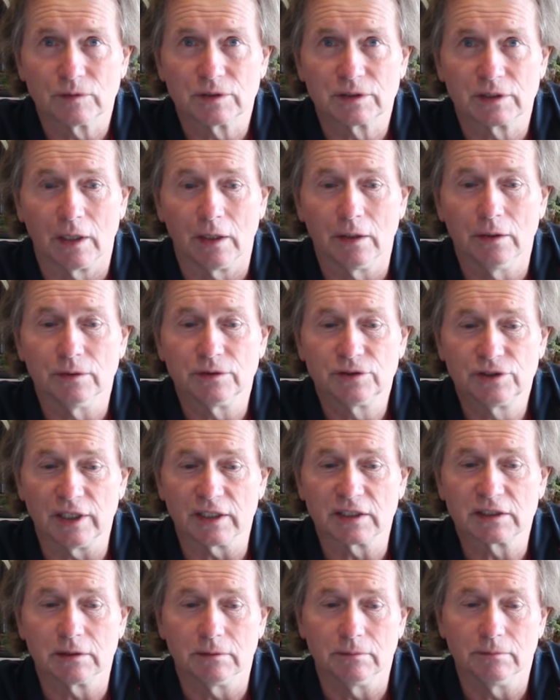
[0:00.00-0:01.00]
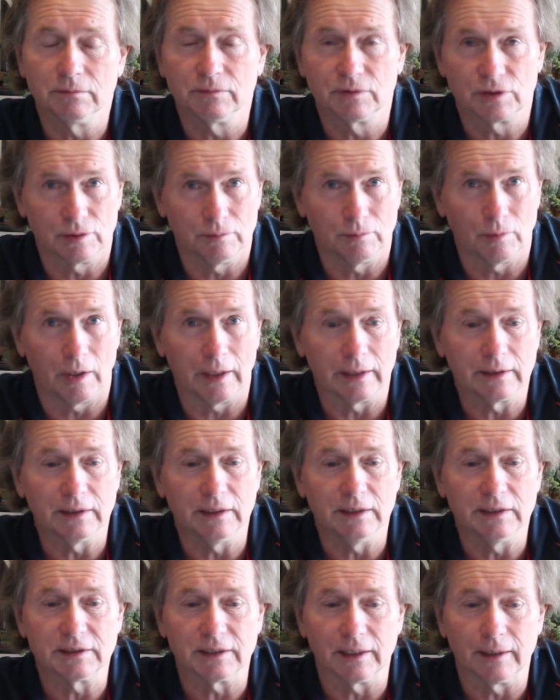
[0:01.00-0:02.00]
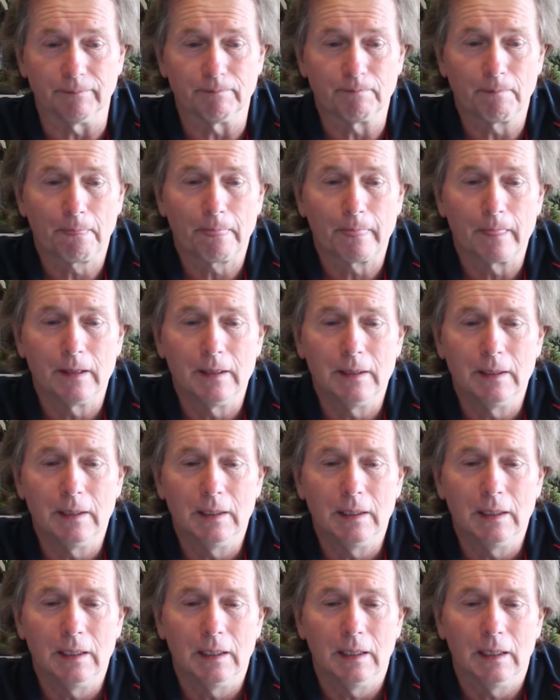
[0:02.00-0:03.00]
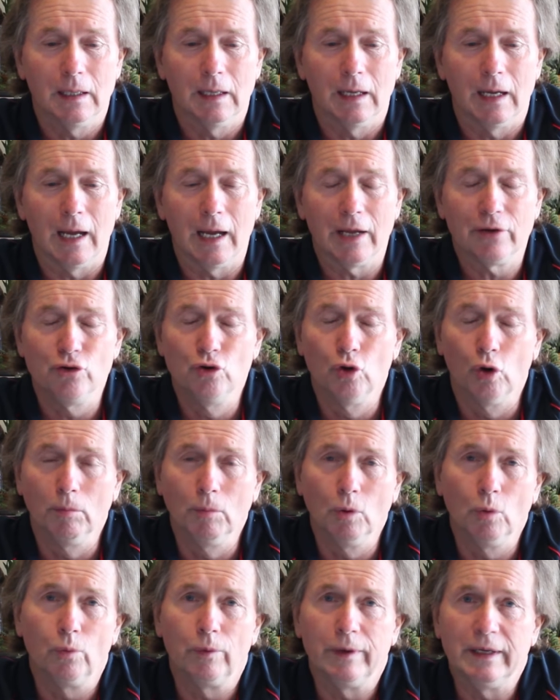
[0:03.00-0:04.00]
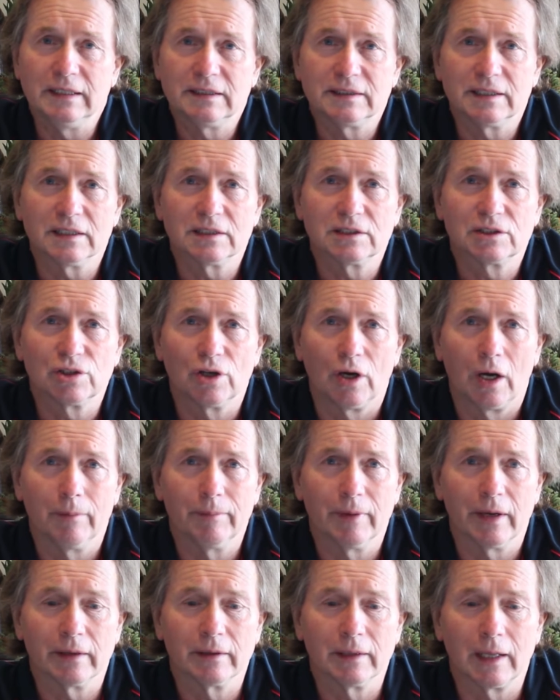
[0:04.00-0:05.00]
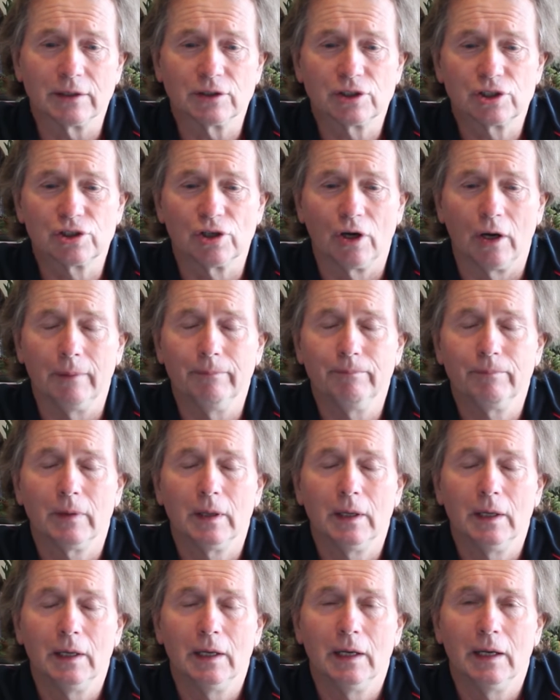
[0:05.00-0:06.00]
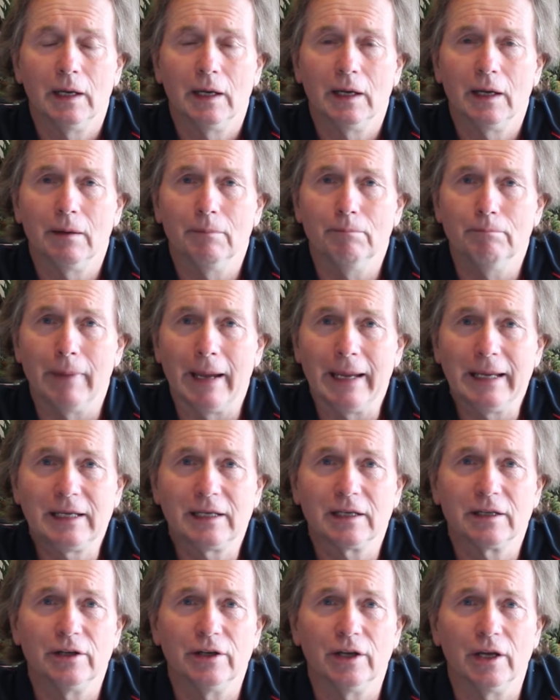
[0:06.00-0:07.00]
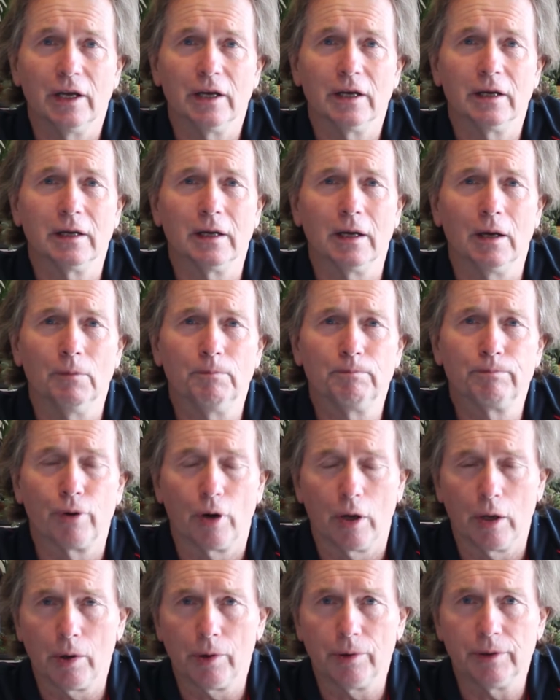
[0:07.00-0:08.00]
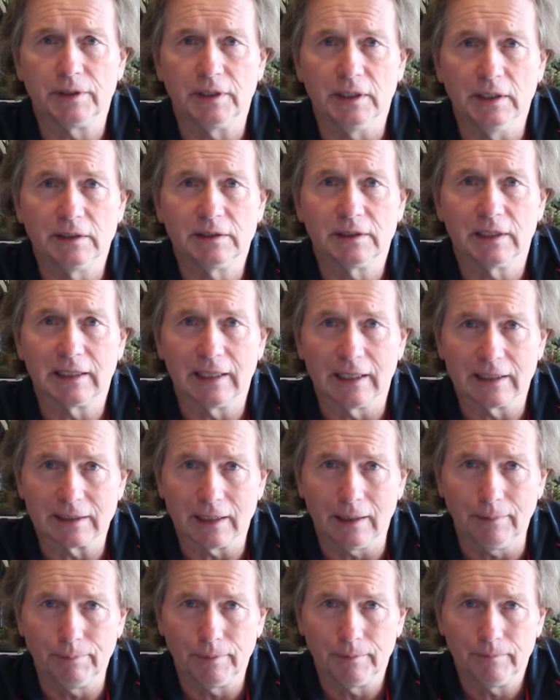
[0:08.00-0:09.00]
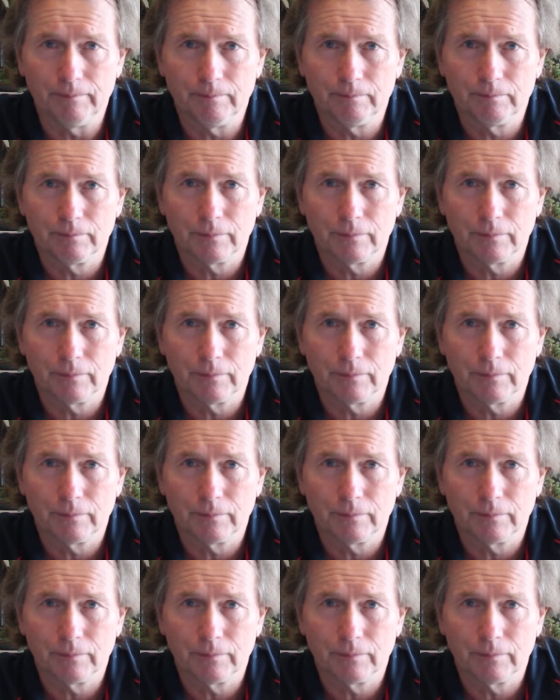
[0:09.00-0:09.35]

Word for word: So just some, some ideas there. At normal recess time and lunchtime, make it a, a priority to get up,